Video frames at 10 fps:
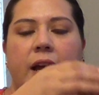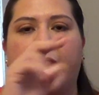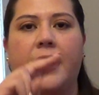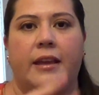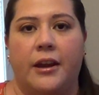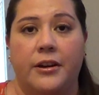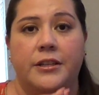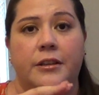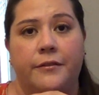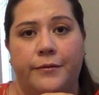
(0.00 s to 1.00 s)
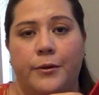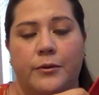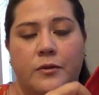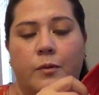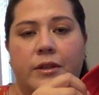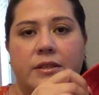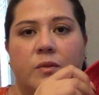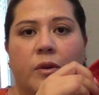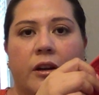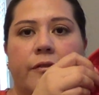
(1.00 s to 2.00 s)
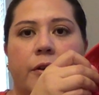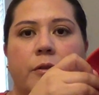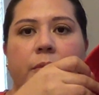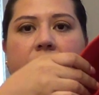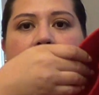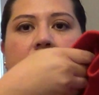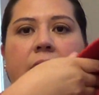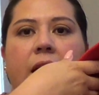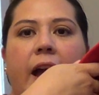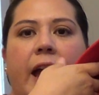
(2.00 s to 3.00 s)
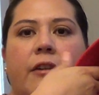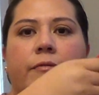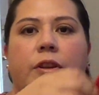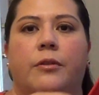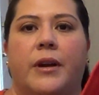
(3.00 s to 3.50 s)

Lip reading: I carry 2 phones. One's a work phone, but I have,